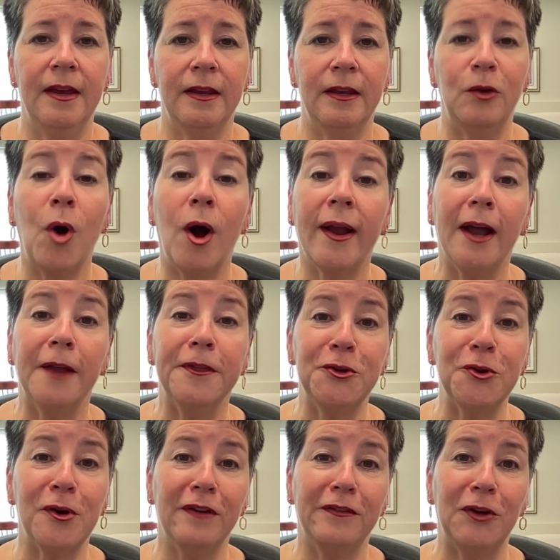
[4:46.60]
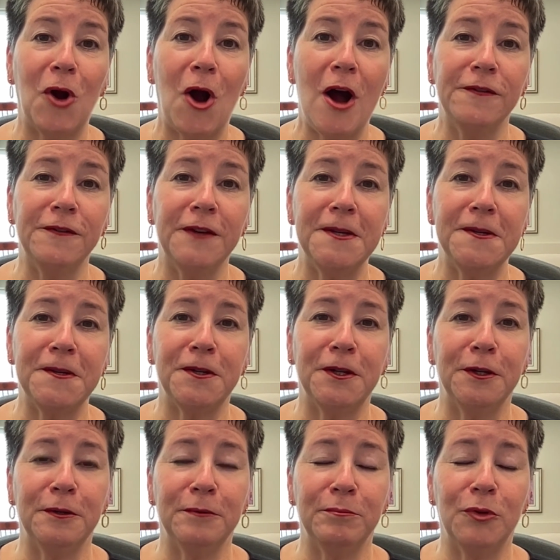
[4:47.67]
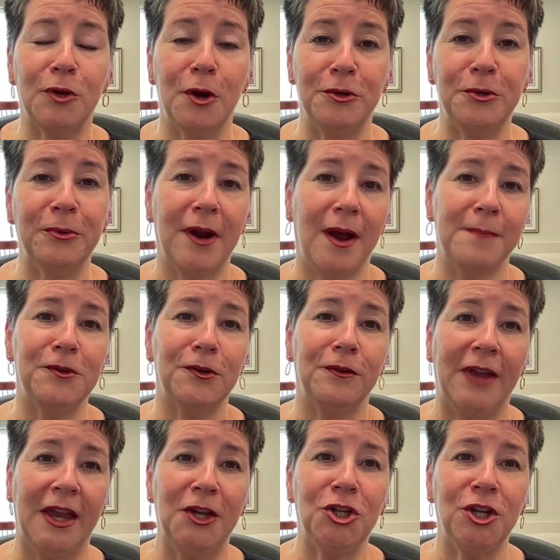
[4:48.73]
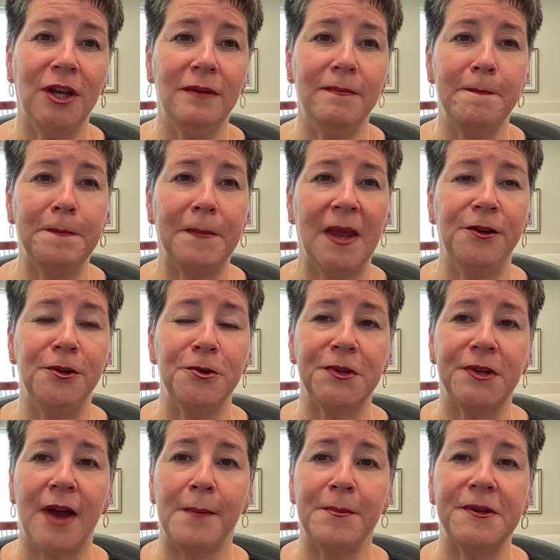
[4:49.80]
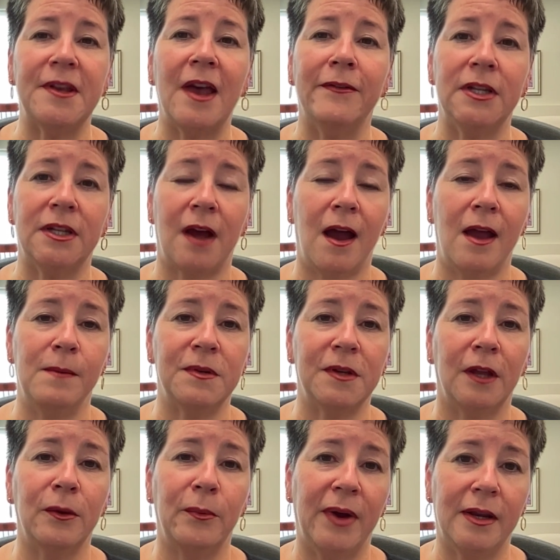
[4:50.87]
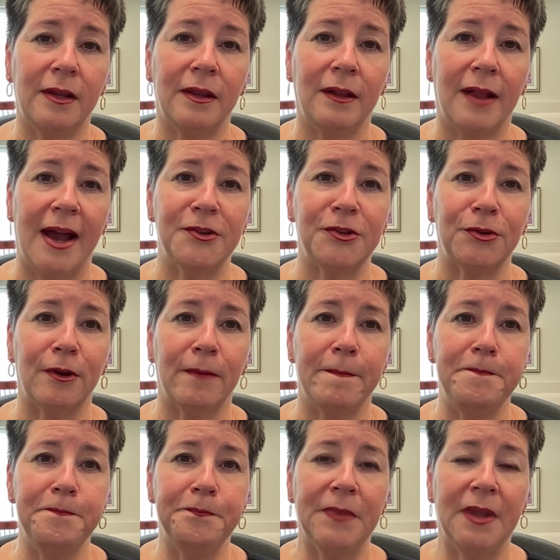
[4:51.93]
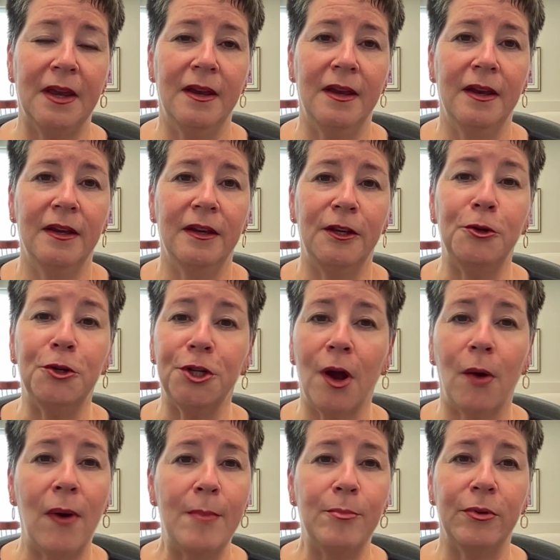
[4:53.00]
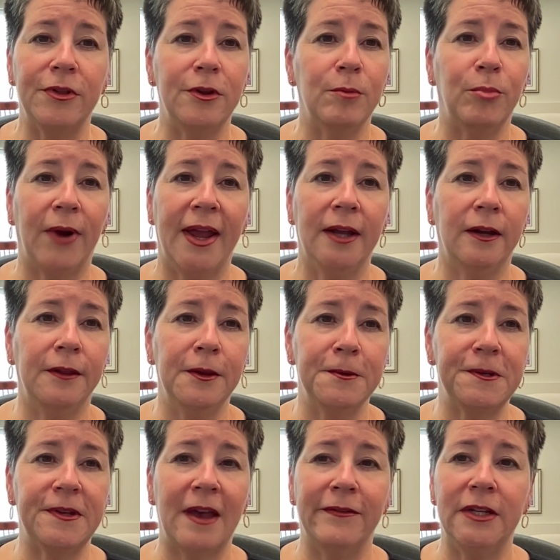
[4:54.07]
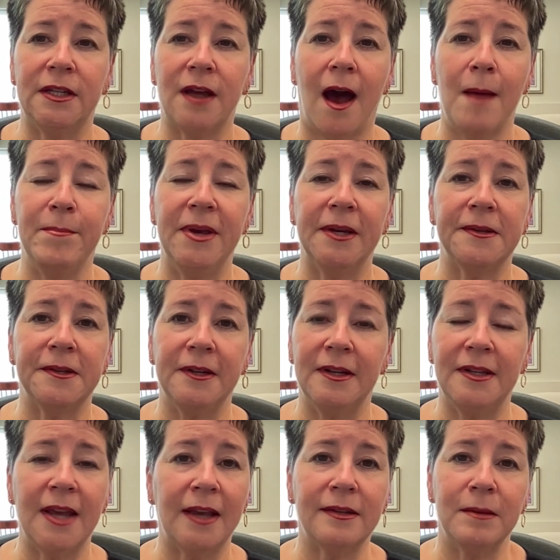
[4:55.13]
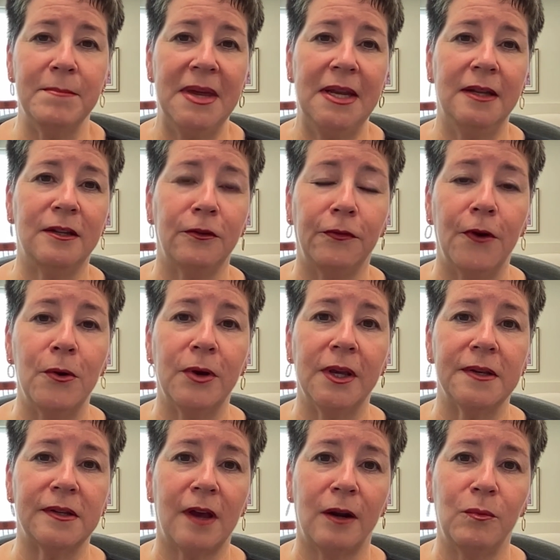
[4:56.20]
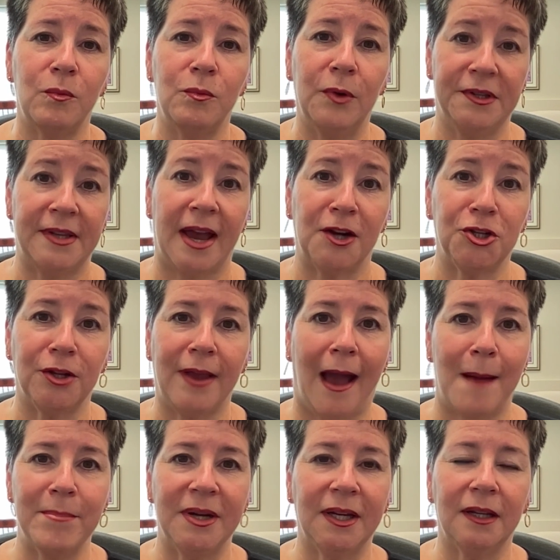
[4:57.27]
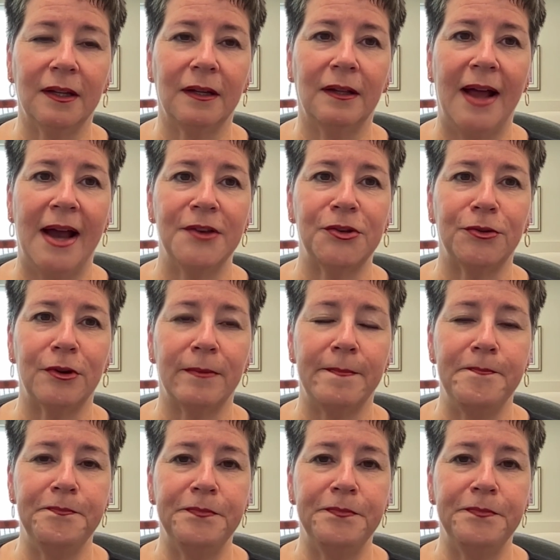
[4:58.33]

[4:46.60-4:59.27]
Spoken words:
You walk out the door of your office to go do an observation, and you're stopped 7 times on the way to the classroom. You show up with your brain on those 7 topics, and it takes a minute to focus on what's actually happening in the classroom.